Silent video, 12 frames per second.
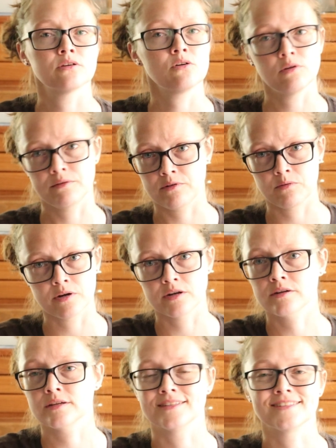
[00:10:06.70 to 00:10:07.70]
to go
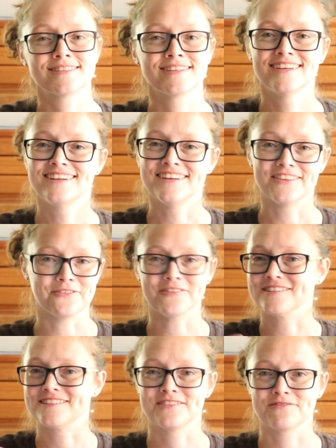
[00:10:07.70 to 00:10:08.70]
everywhere, because the
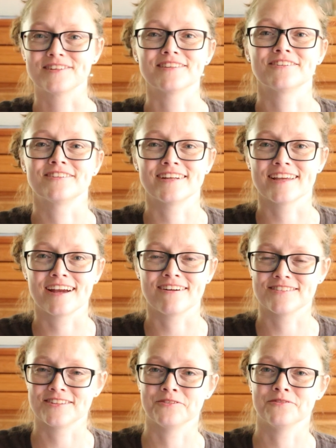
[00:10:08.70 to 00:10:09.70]
horse is relearning
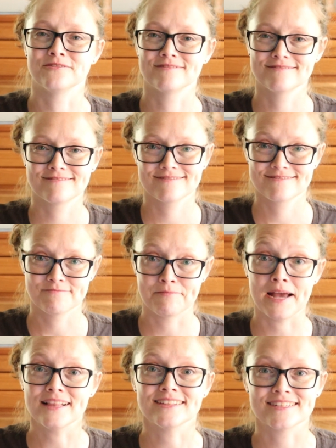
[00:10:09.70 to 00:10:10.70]
how to
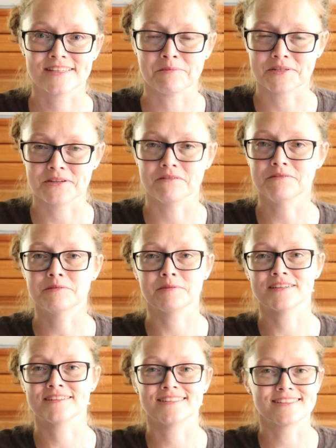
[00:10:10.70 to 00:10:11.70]
balance themselves,
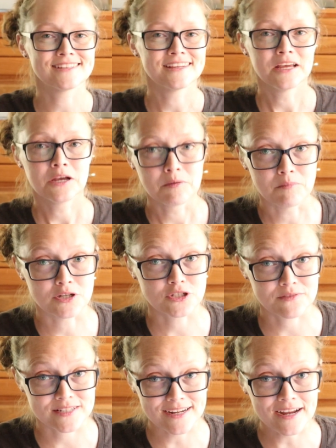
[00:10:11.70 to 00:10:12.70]
because much
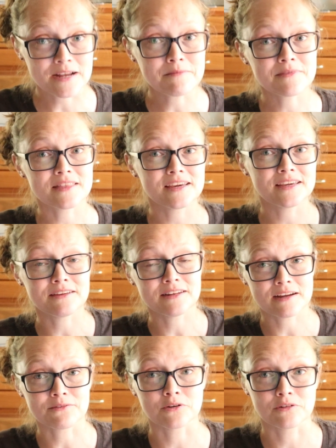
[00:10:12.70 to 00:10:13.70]
of the time they
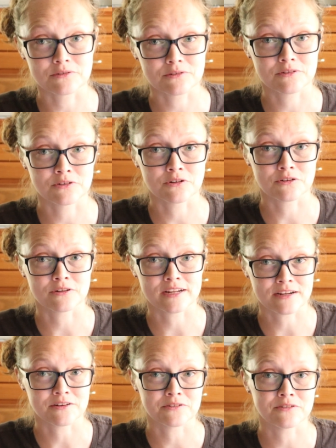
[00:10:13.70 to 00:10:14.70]
never learn
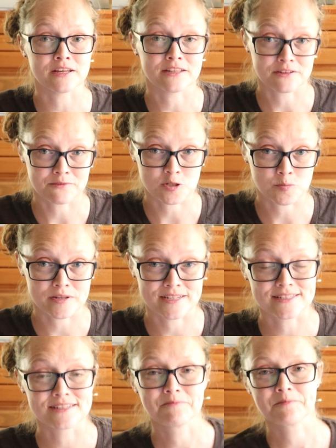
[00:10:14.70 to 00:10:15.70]
how to do that in the first place.